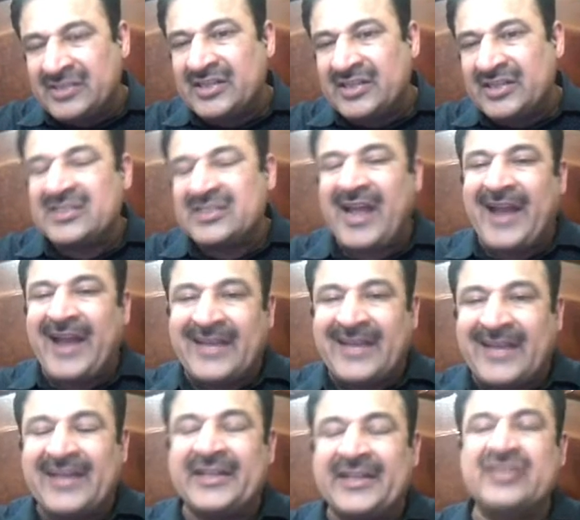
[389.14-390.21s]
it is the
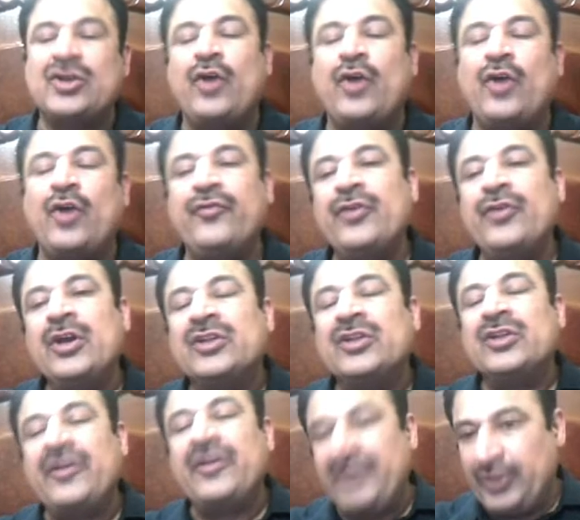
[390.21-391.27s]
analytics of
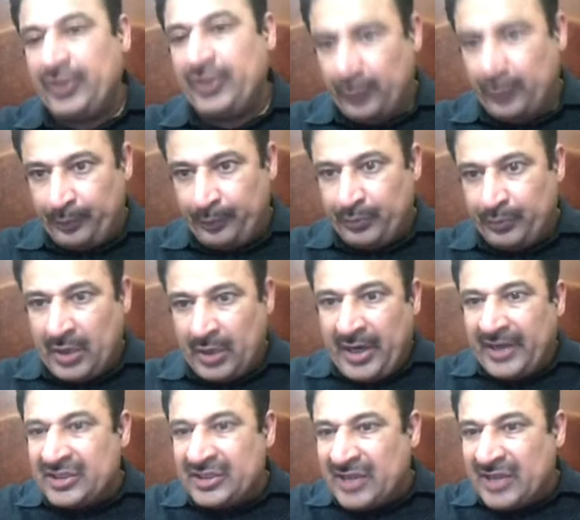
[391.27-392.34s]
the video.
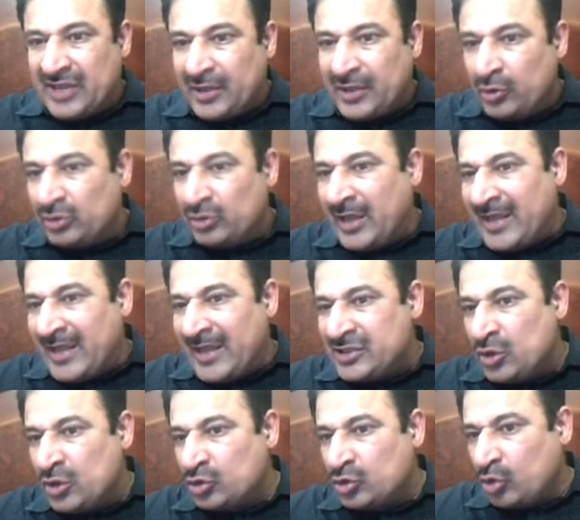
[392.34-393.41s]
It is telling you the
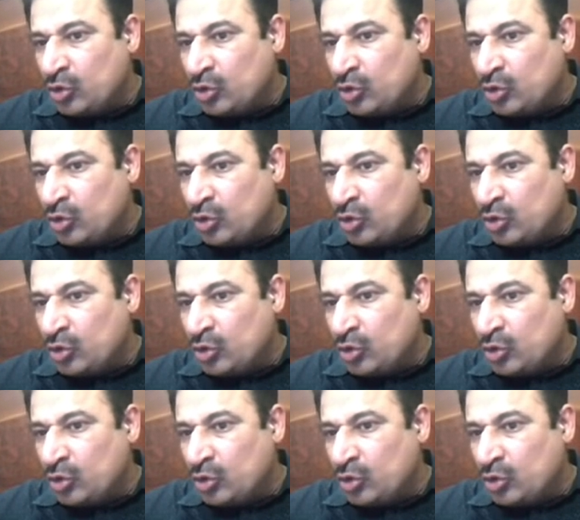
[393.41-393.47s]
SEO